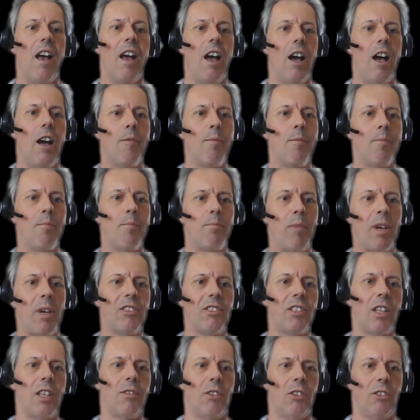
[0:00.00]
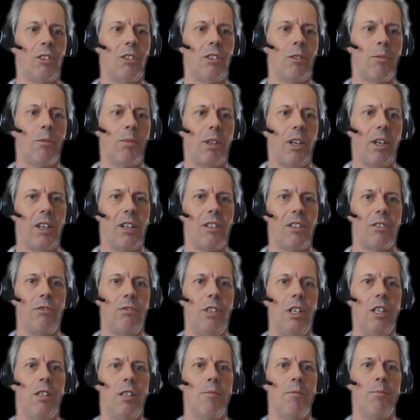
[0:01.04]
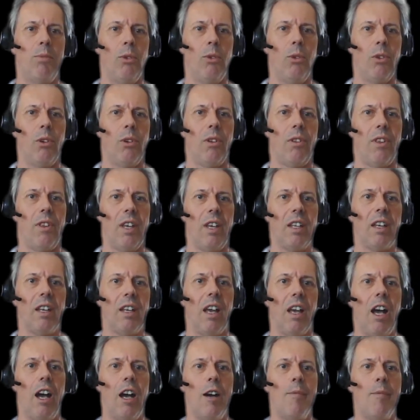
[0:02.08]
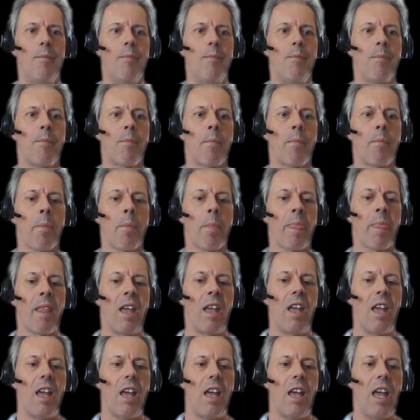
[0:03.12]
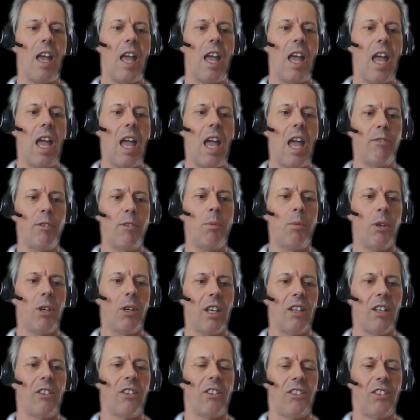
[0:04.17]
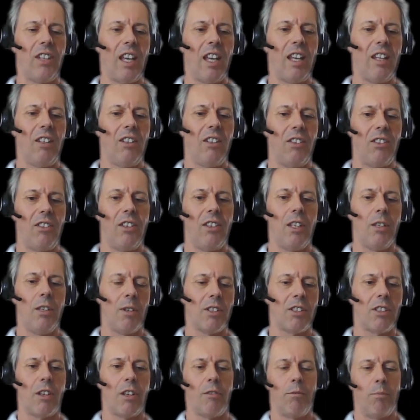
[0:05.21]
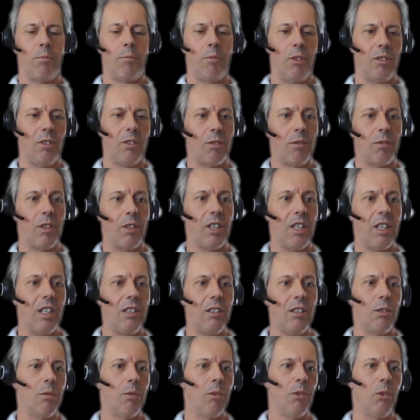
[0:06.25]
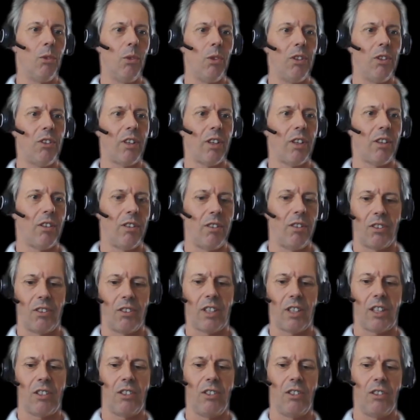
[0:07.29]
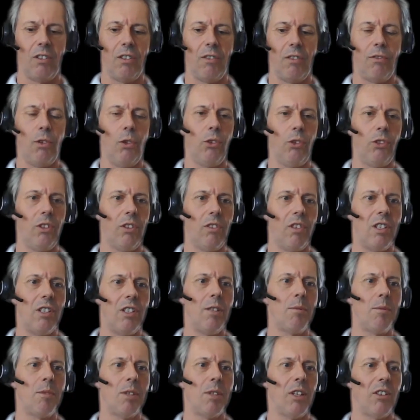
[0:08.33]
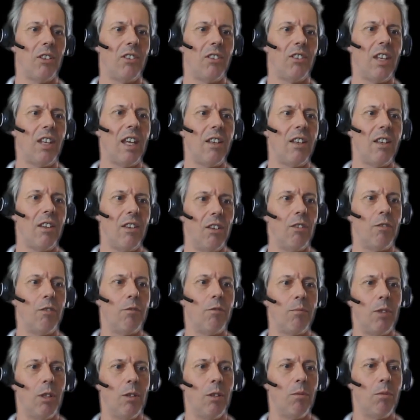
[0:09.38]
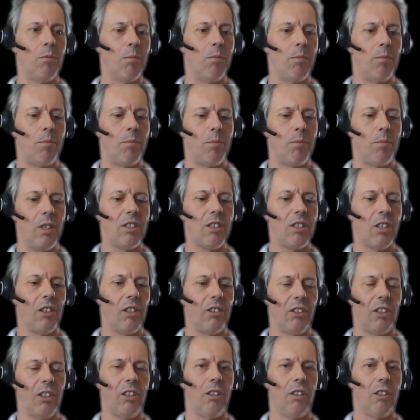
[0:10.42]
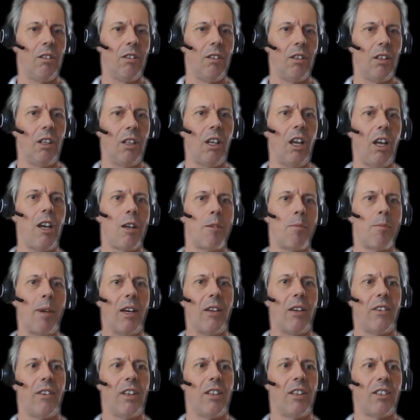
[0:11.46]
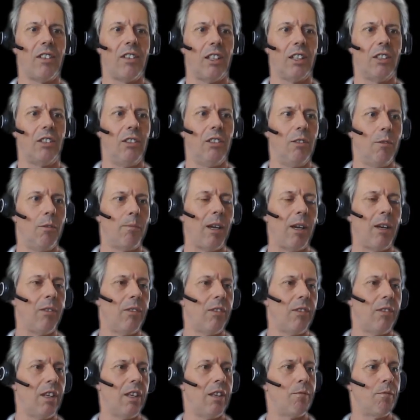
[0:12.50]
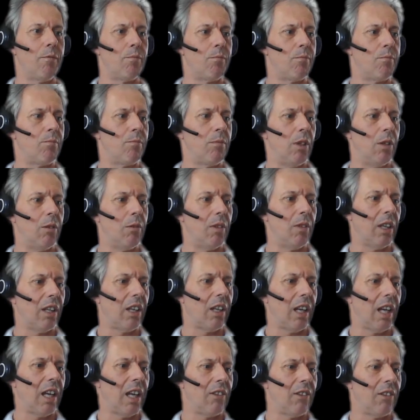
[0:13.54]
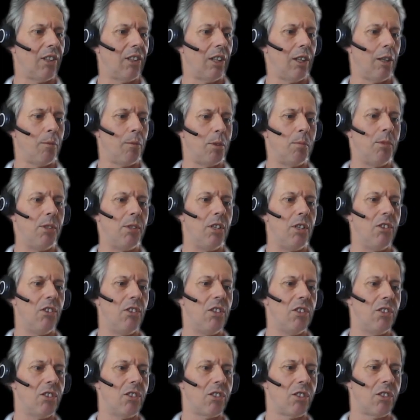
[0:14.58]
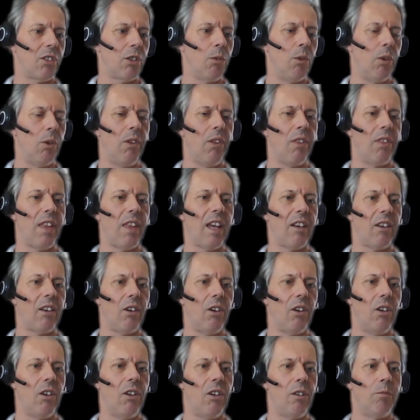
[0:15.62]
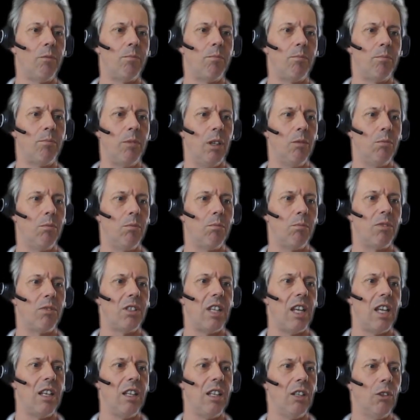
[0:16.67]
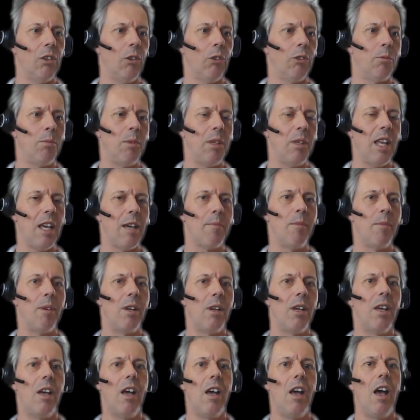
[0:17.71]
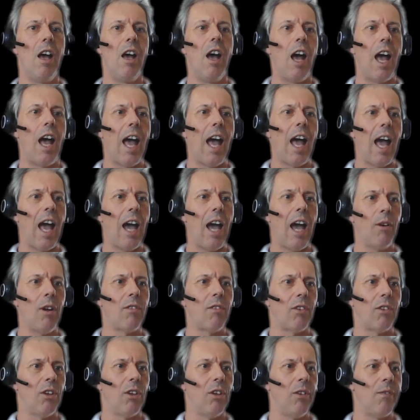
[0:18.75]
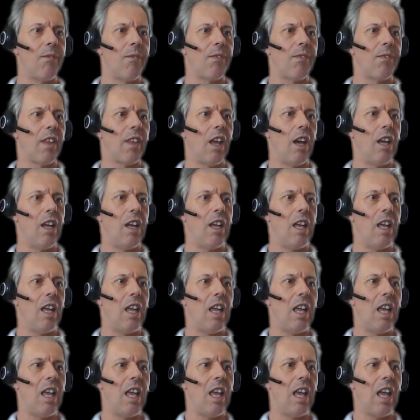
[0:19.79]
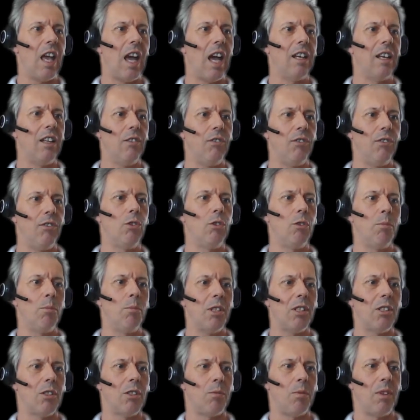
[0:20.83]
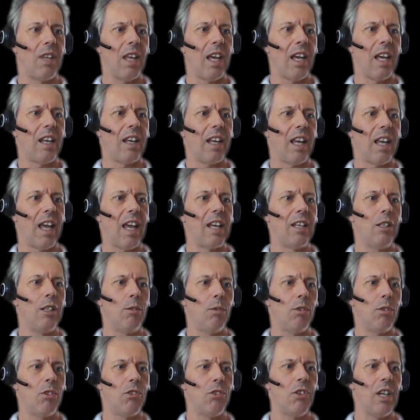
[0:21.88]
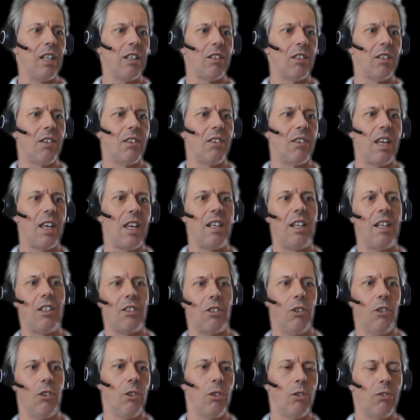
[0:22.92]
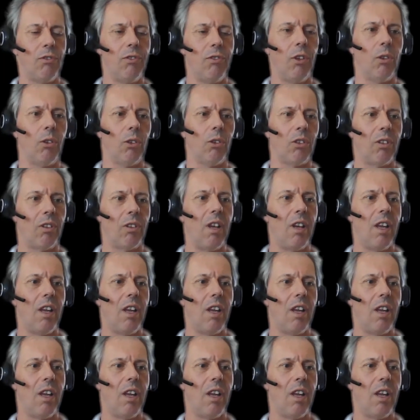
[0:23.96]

Um, best effort to comply is a really important thing. Um, everybody understands, the U S government, the E U, and all these other sanctions enforcing regimes understand that, you know, these guys are going to lie about their sanctions, about their, you know, they're going to have set up subsidiaries and so on that are, you know, pretending not to be them. However, and if you do business with that and you are tricked, then it's not your fault.